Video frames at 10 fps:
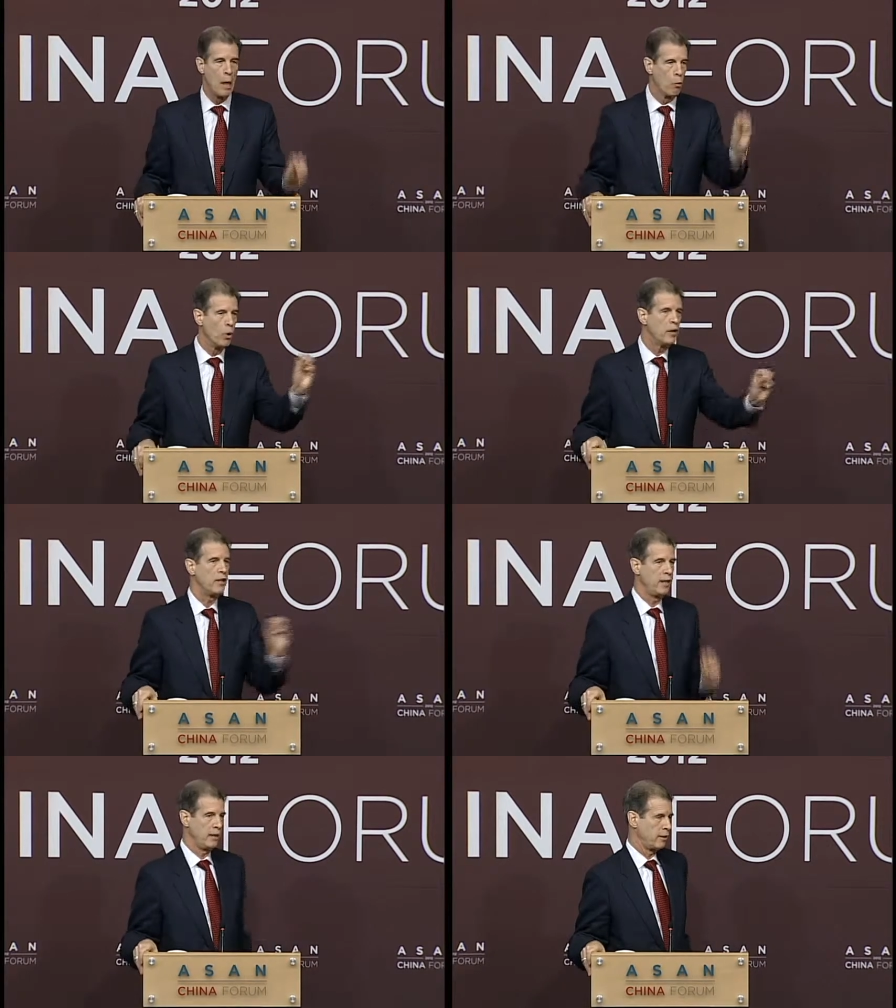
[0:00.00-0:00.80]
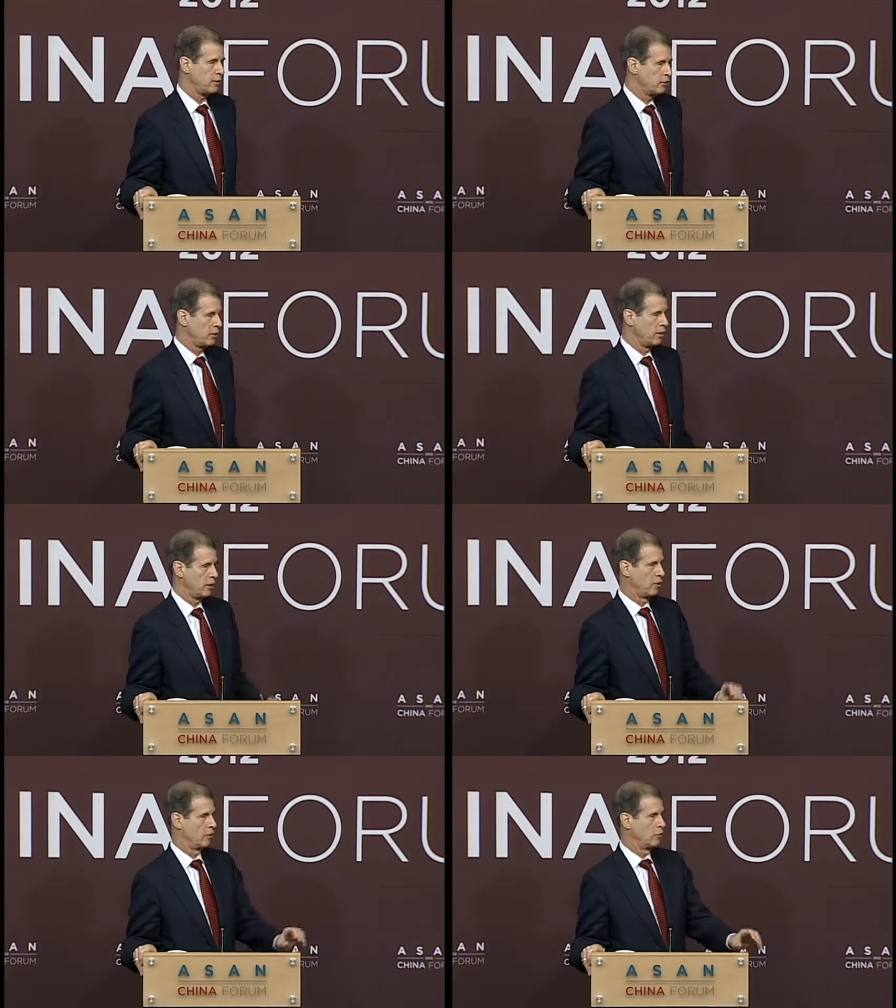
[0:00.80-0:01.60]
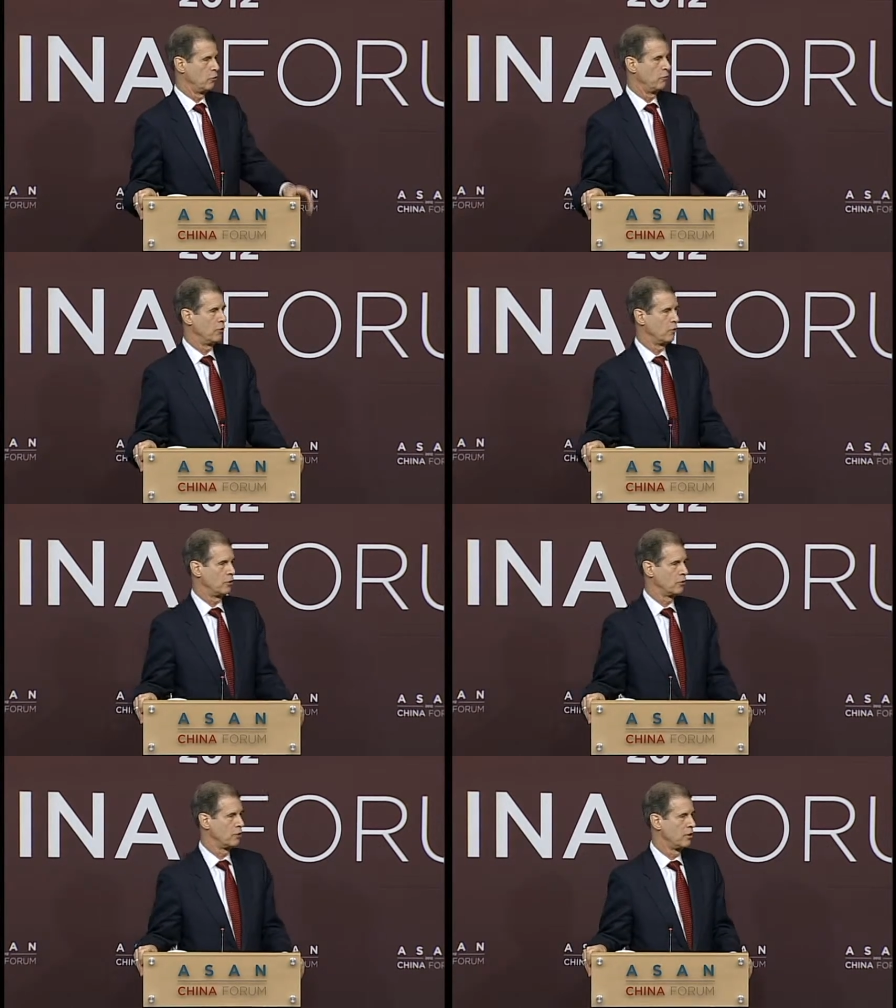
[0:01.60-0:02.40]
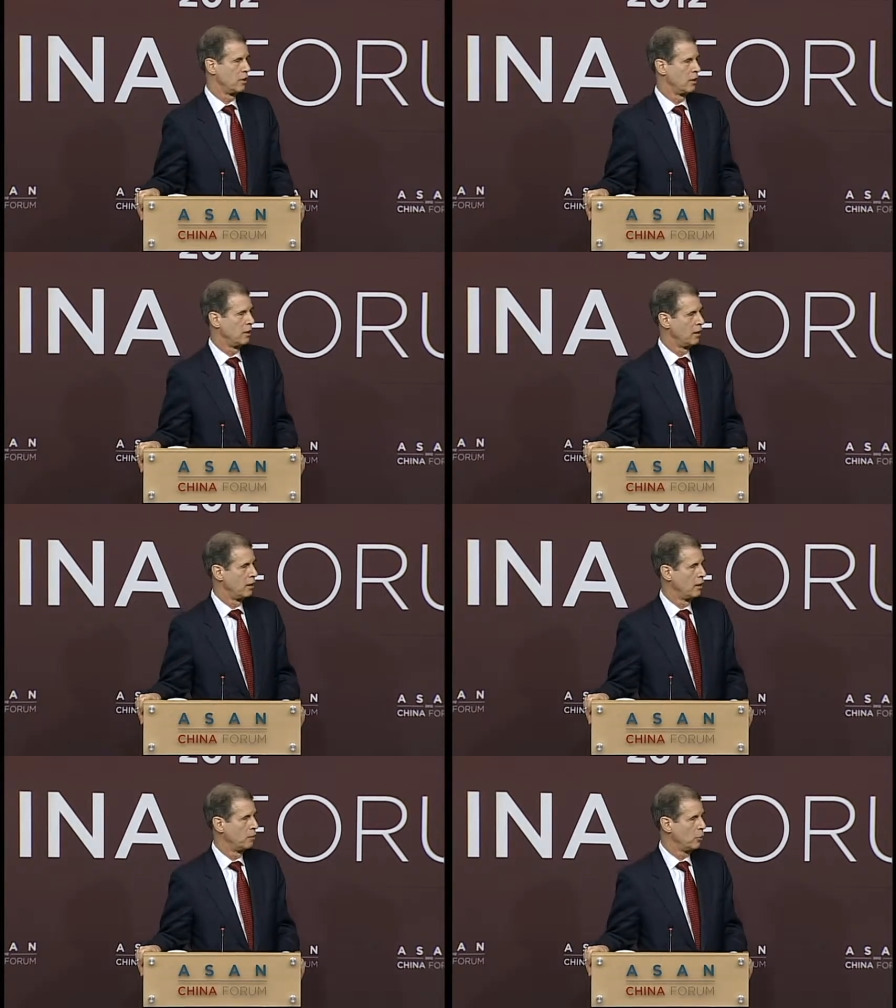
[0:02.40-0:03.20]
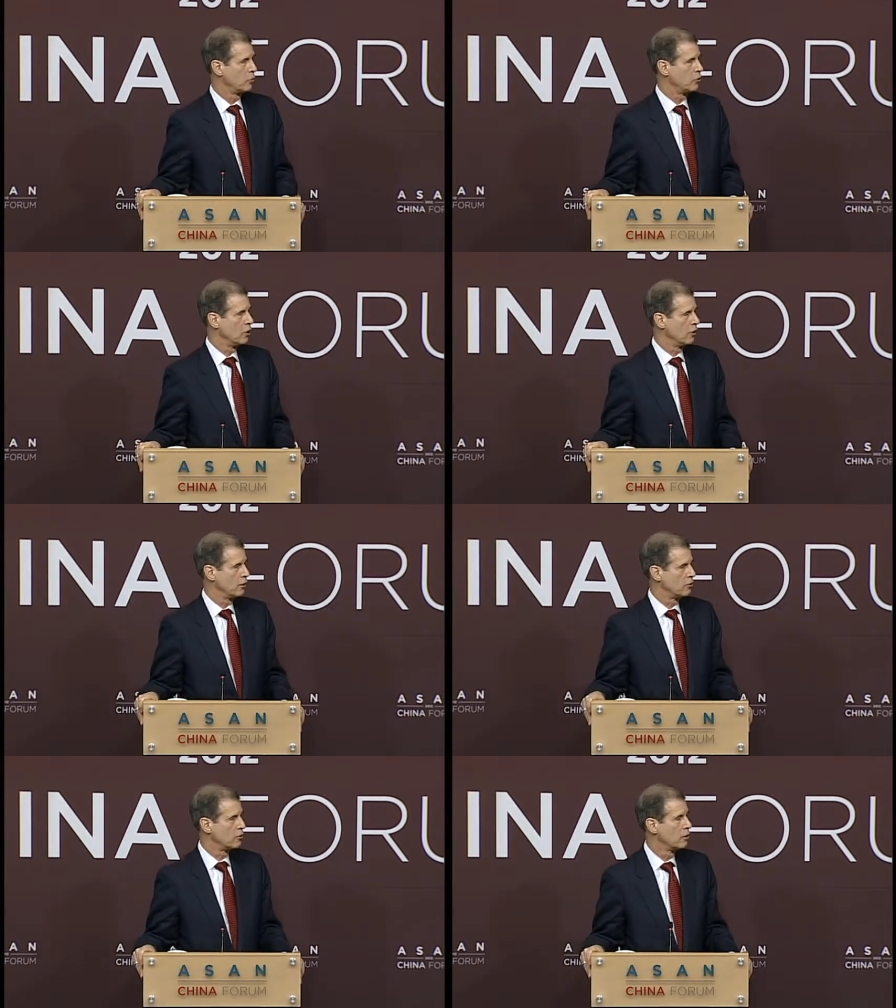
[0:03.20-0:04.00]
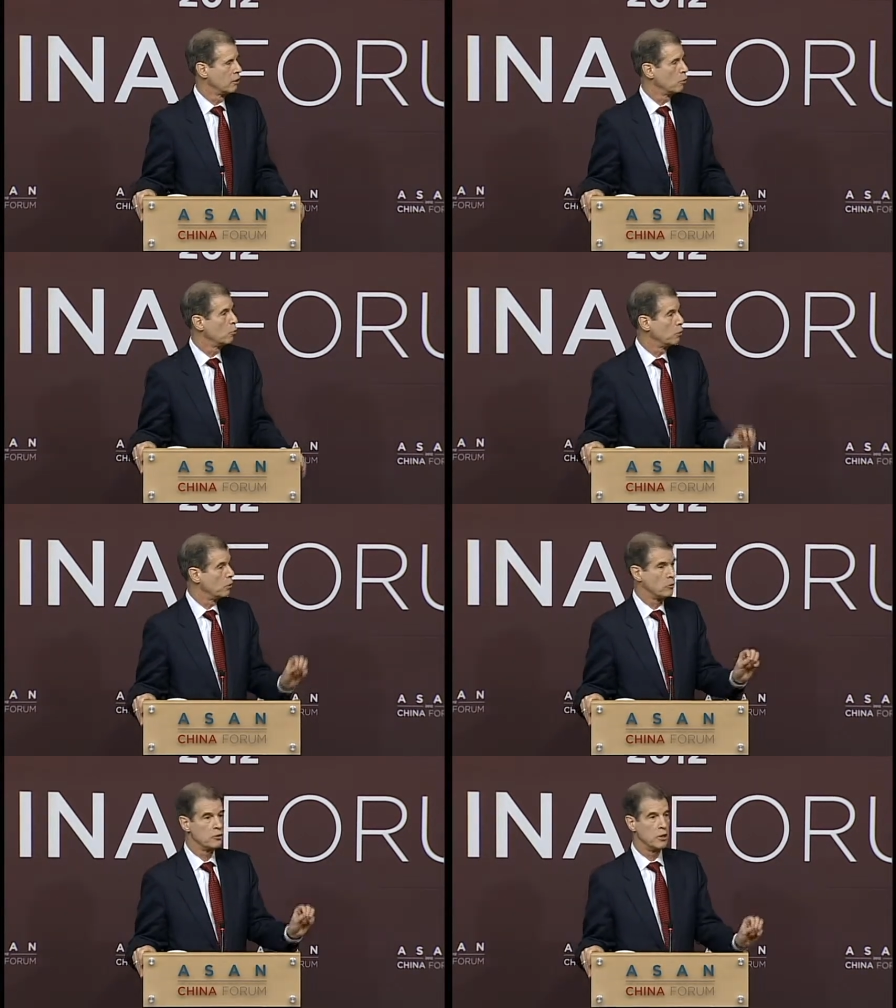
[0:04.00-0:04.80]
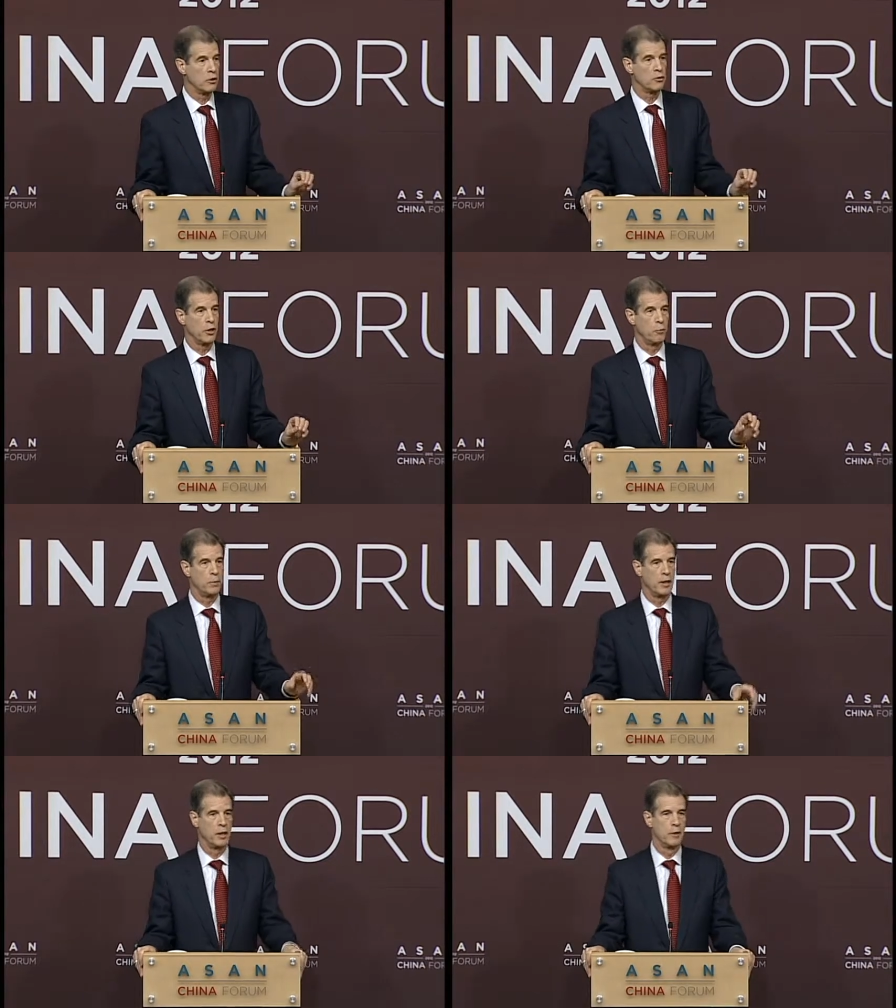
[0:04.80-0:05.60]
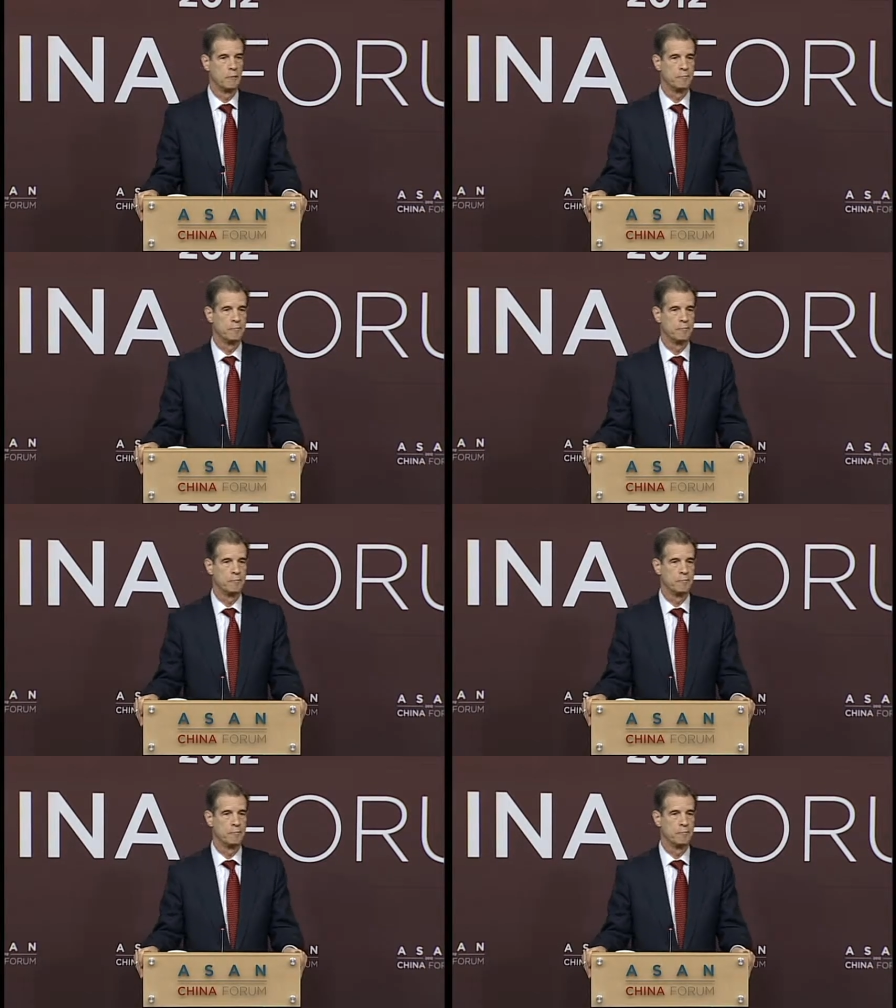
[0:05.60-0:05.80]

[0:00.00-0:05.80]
One of the Asian thinkers who focused most on this was Deng Xiaoping.